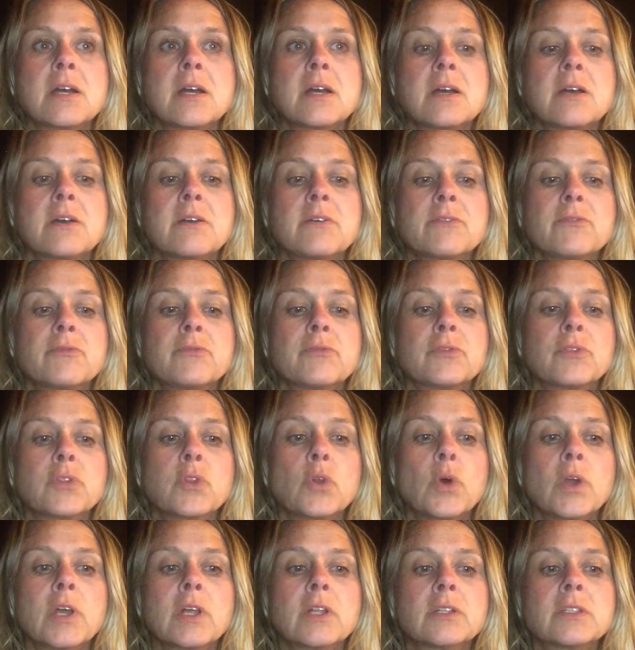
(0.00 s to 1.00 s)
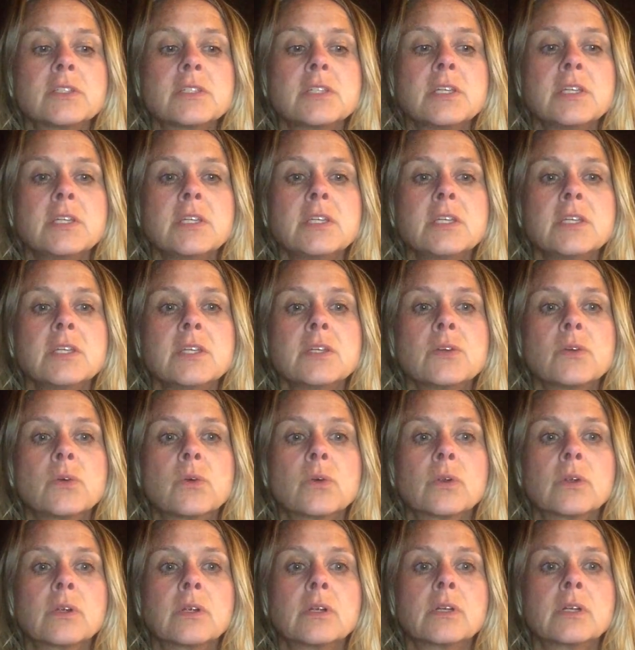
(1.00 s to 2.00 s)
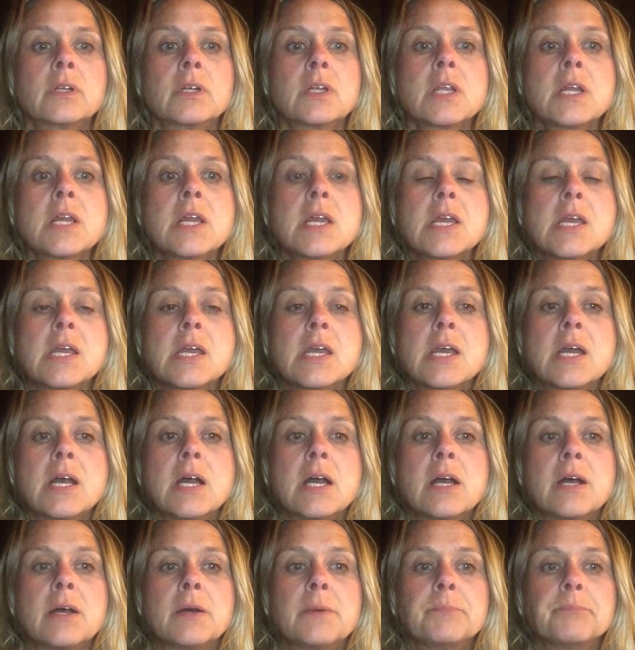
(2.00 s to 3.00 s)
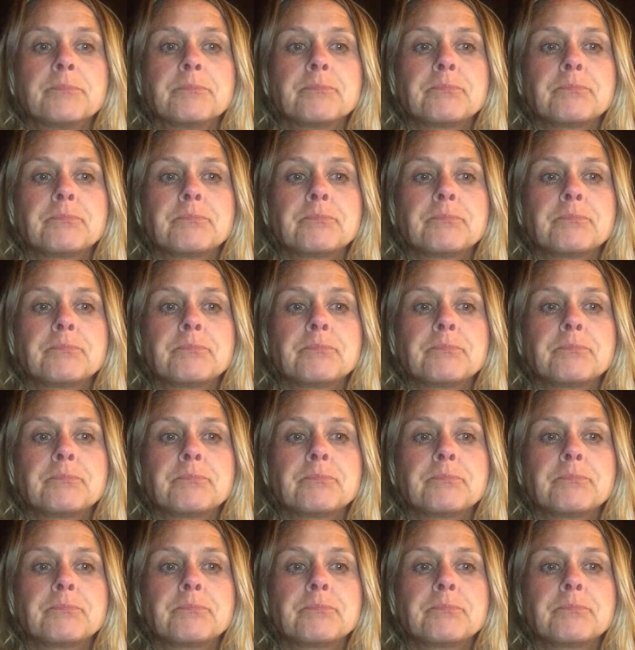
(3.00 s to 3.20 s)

of loyalty or um,